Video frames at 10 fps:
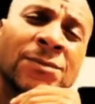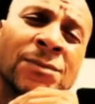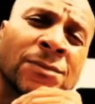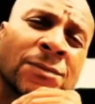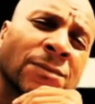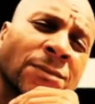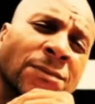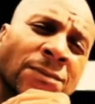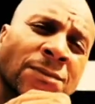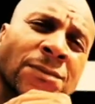
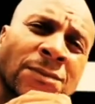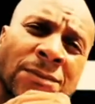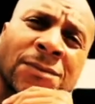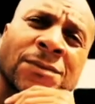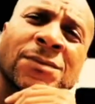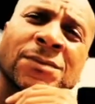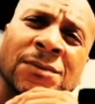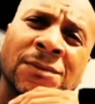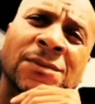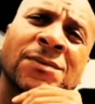
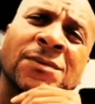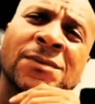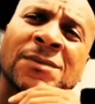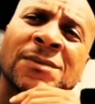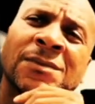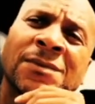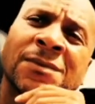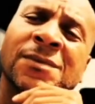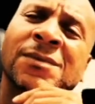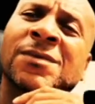
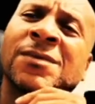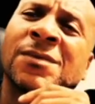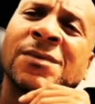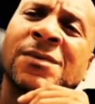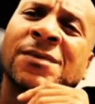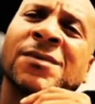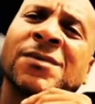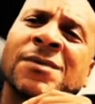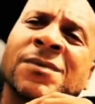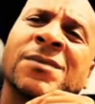
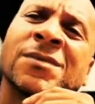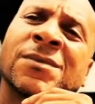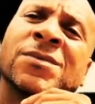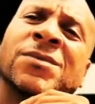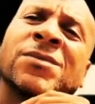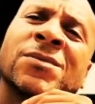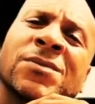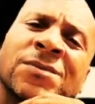No words are spoken by the person on screen.